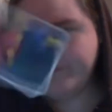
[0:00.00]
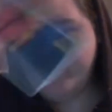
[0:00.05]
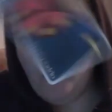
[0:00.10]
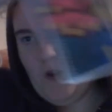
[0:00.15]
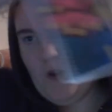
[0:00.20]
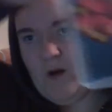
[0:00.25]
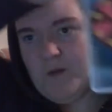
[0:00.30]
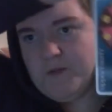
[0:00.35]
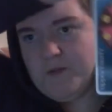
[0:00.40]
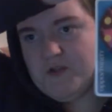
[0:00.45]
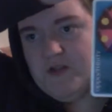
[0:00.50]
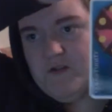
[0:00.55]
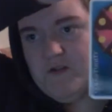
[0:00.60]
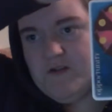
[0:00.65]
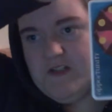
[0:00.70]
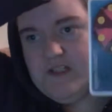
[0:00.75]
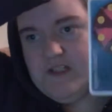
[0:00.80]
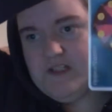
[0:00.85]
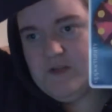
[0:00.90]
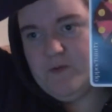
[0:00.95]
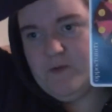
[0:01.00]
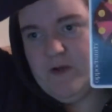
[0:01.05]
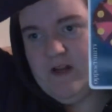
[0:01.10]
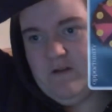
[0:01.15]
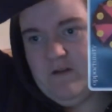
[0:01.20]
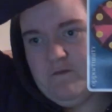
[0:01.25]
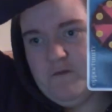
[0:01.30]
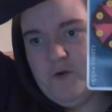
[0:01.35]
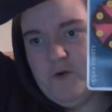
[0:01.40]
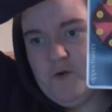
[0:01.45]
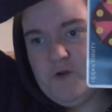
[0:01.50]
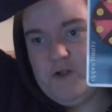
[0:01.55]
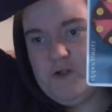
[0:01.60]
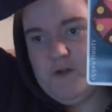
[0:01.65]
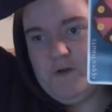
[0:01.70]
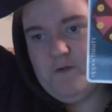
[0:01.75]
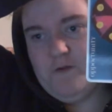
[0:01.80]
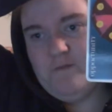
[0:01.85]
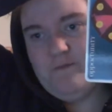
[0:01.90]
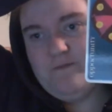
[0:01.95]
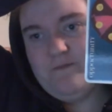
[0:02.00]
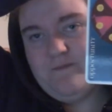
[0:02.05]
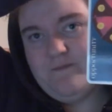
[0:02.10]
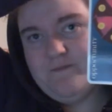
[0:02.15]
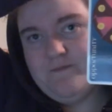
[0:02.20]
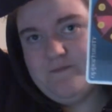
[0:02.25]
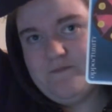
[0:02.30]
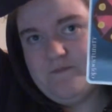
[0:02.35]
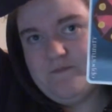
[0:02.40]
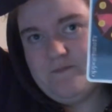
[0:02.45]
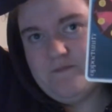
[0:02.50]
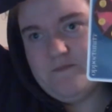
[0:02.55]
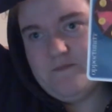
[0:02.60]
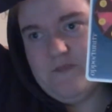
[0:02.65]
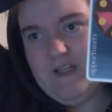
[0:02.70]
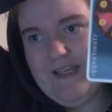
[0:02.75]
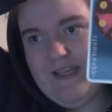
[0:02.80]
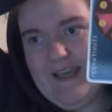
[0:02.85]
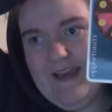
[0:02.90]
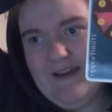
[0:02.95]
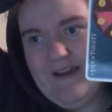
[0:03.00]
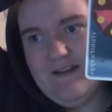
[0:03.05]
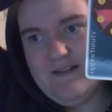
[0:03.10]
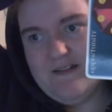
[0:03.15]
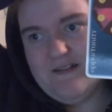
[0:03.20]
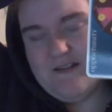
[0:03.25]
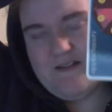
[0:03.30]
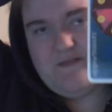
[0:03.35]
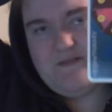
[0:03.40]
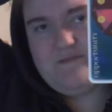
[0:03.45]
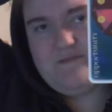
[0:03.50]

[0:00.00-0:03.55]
Opportunity is the Wheel of Fortune, I guess.